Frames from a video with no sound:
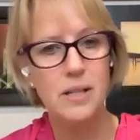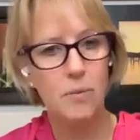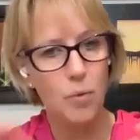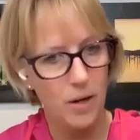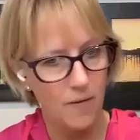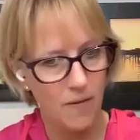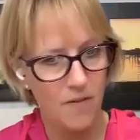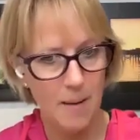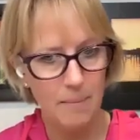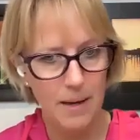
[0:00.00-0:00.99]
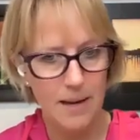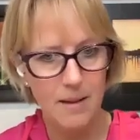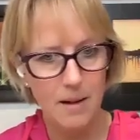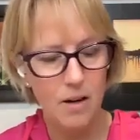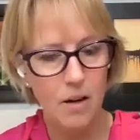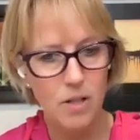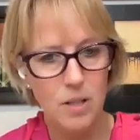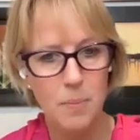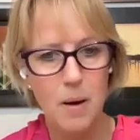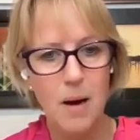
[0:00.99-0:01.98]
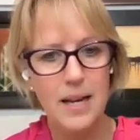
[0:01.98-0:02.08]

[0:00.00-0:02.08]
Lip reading: whatever family that are close by